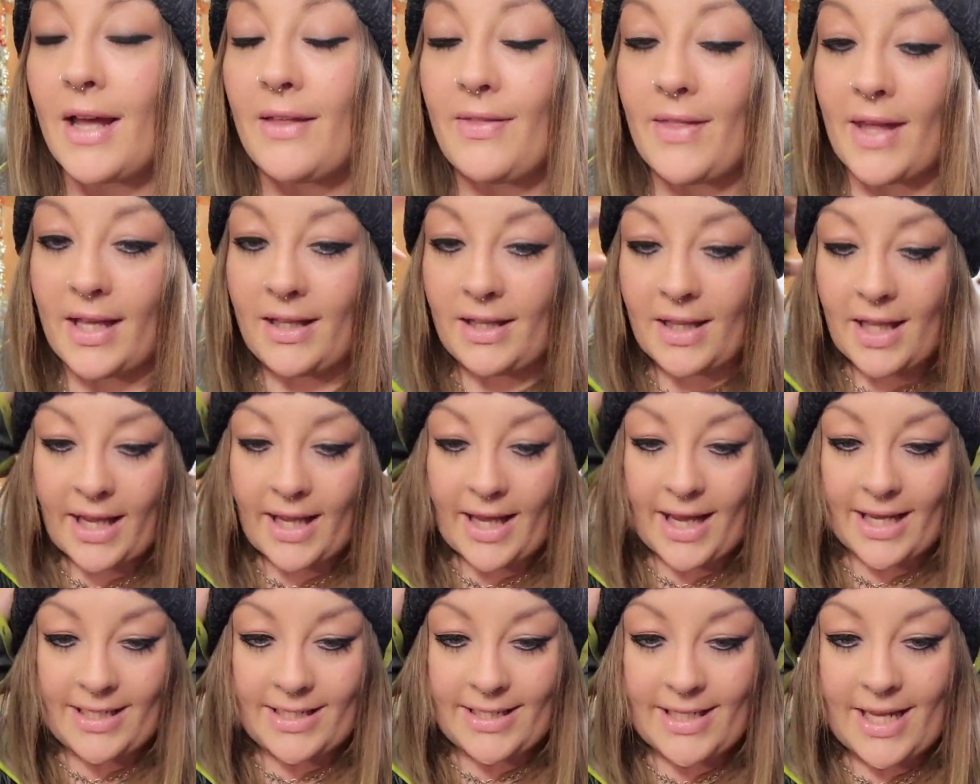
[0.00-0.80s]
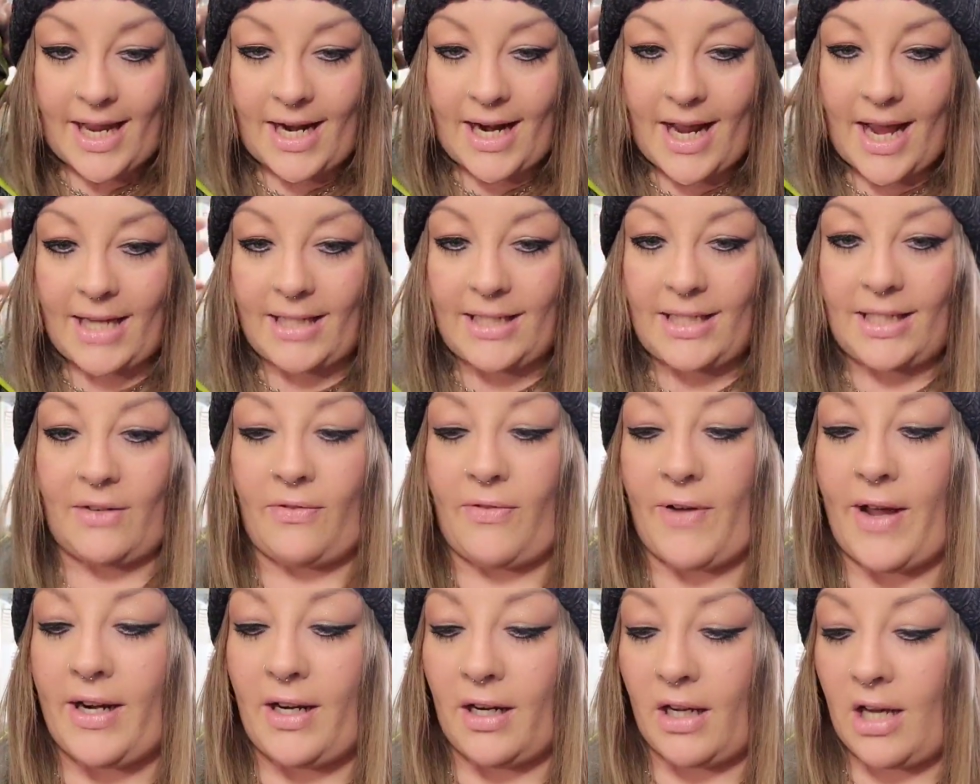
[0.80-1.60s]
And then, like I said, I
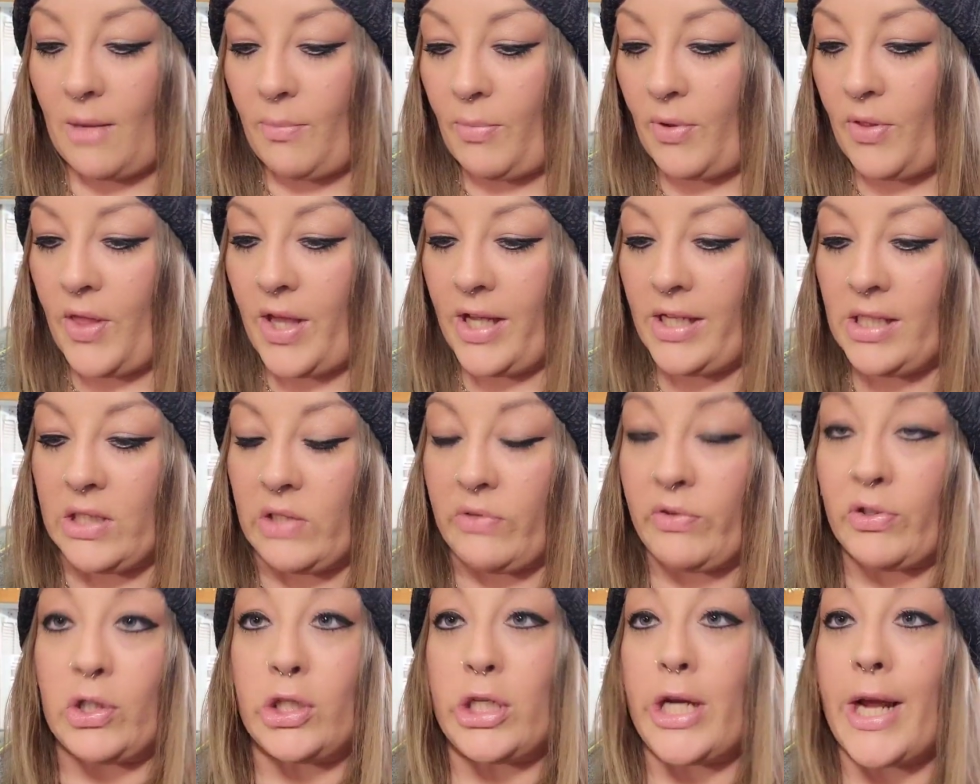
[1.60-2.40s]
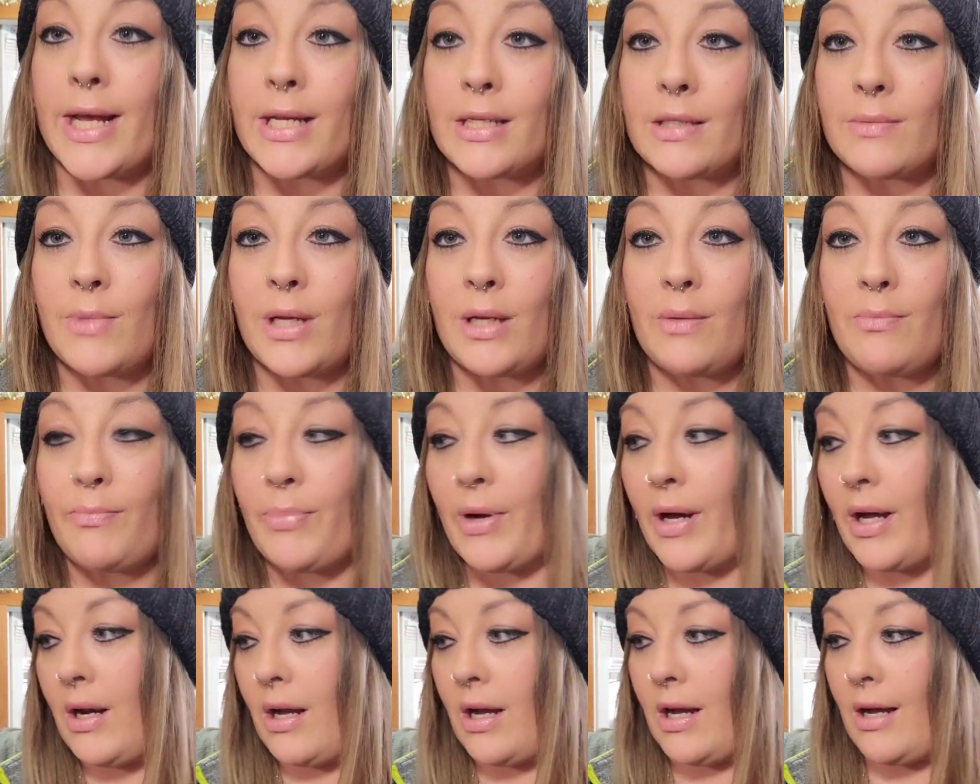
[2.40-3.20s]
did find a couple things for Jasmine,
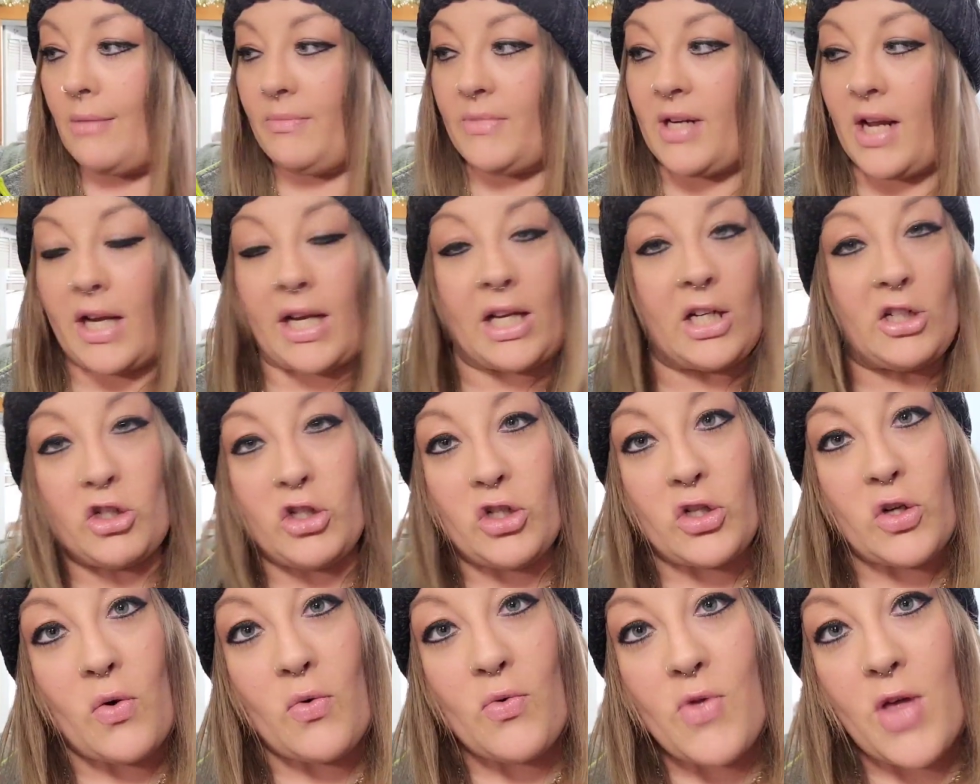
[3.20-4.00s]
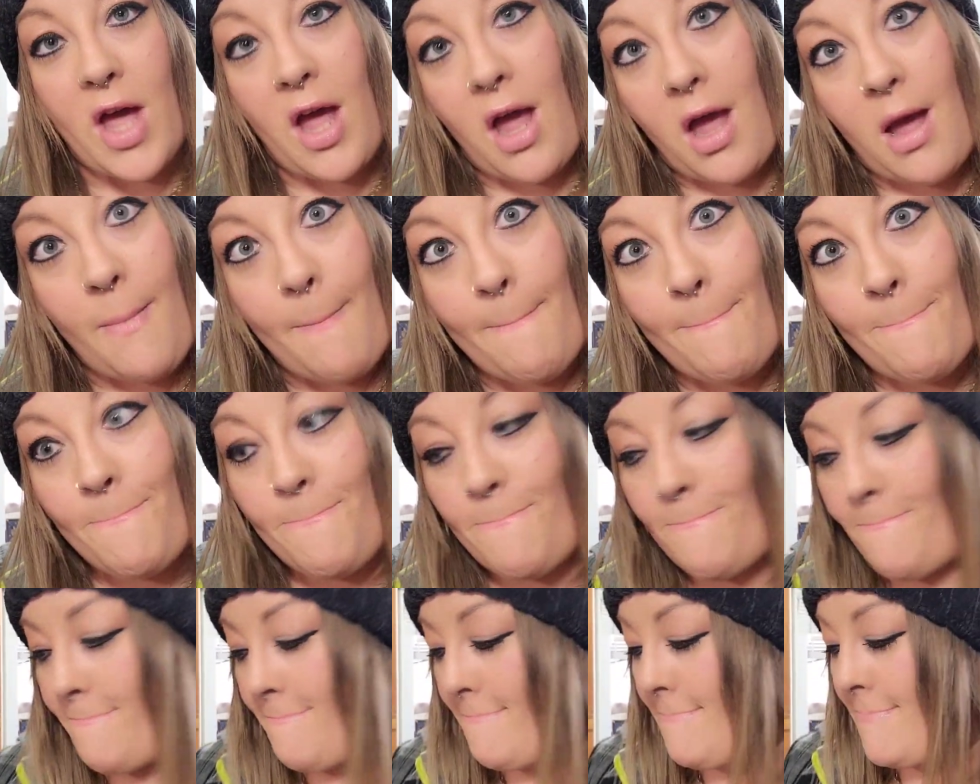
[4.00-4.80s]
but I'm not going to show
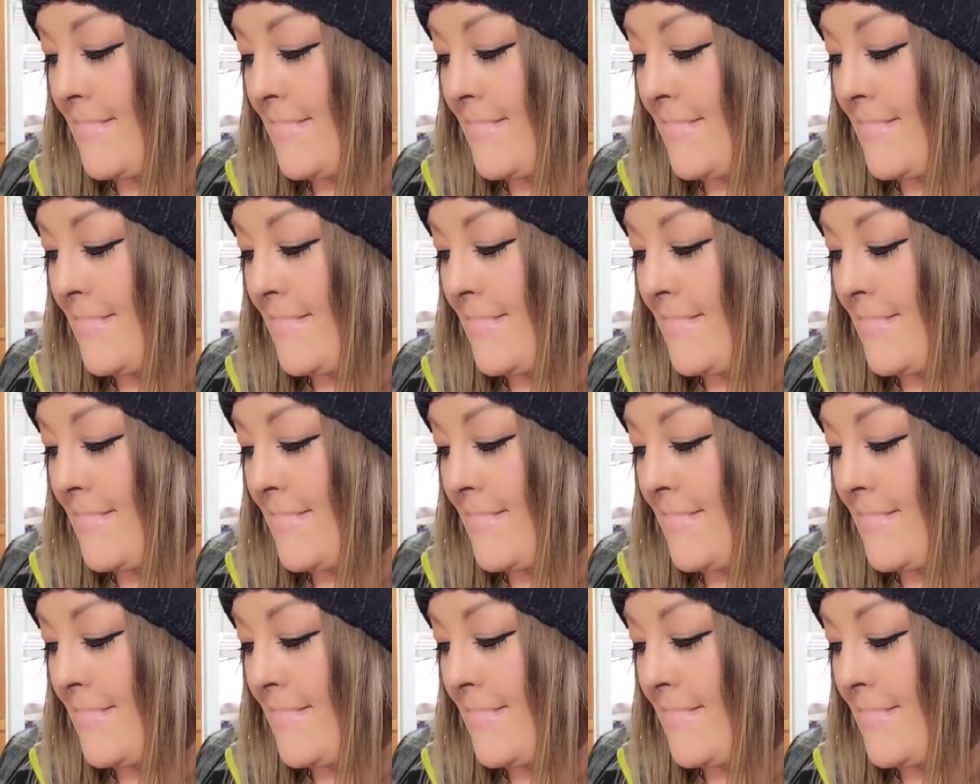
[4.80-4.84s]
them.